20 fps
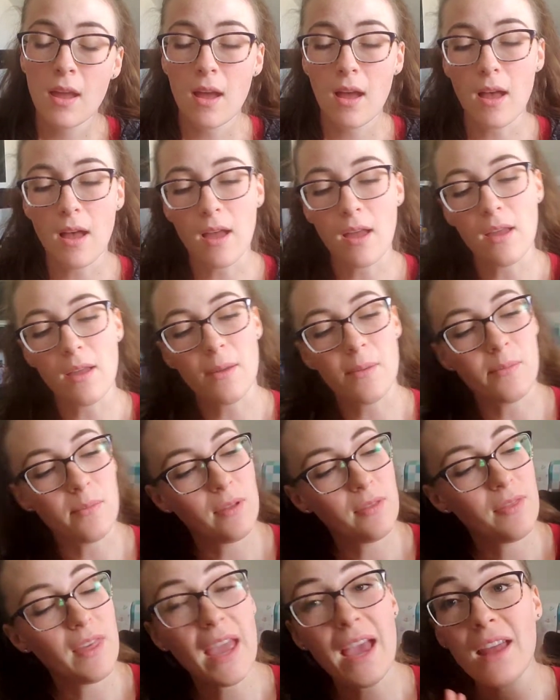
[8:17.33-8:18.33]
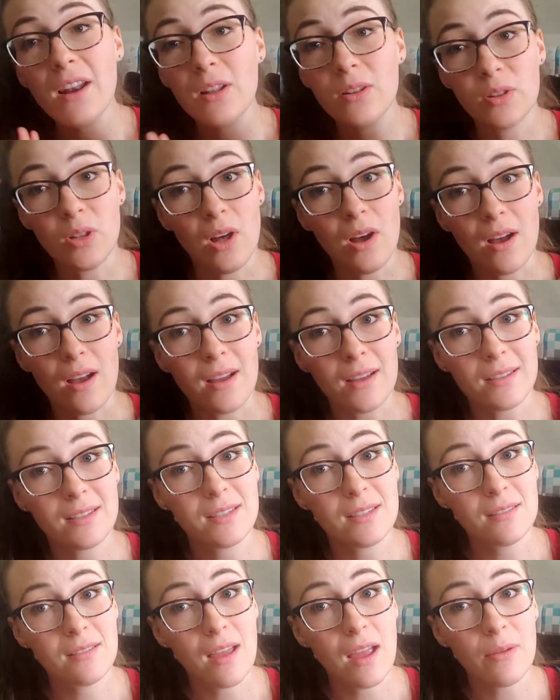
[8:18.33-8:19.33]
They had a
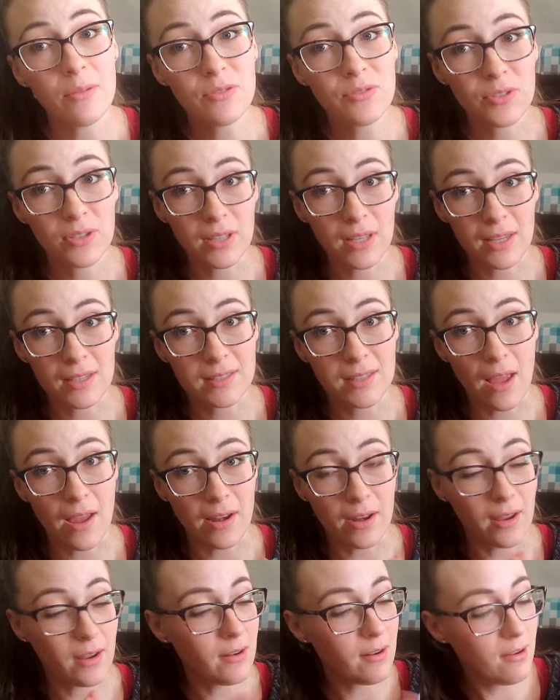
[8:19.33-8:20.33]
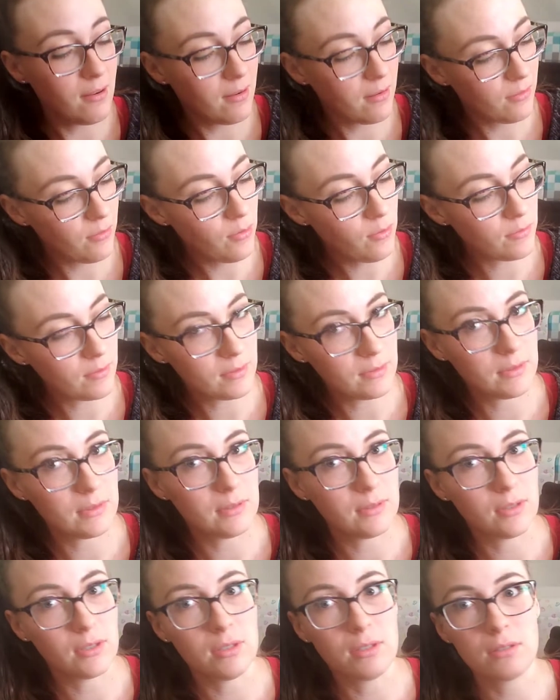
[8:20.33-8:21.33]
lot. I was really excited. Oh,
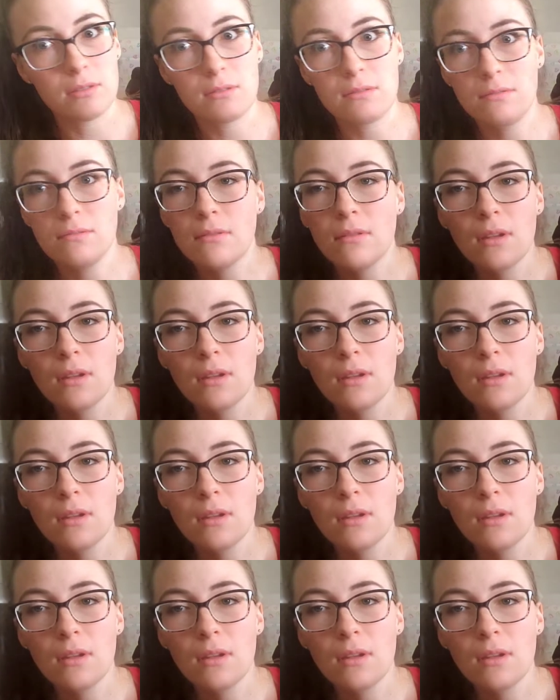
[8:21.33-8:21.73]
goodness.